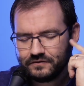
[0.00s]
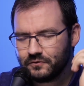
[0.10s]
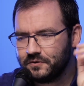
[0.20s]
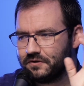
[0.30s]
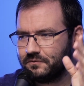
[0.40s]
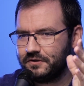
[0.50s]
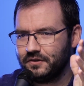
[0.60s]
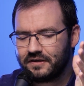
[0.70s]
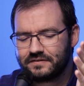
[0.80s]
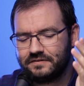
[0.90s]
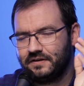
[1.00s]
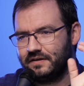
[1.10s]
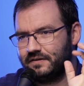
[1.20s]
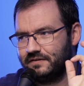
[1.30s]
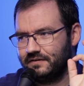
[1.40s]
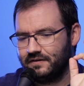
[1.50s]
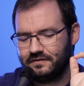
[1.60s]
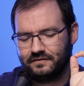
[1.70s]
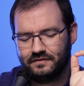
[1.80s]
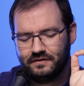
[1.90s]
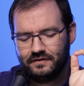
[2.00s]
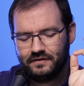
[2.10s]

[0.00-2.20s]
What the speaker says: So when you look at city and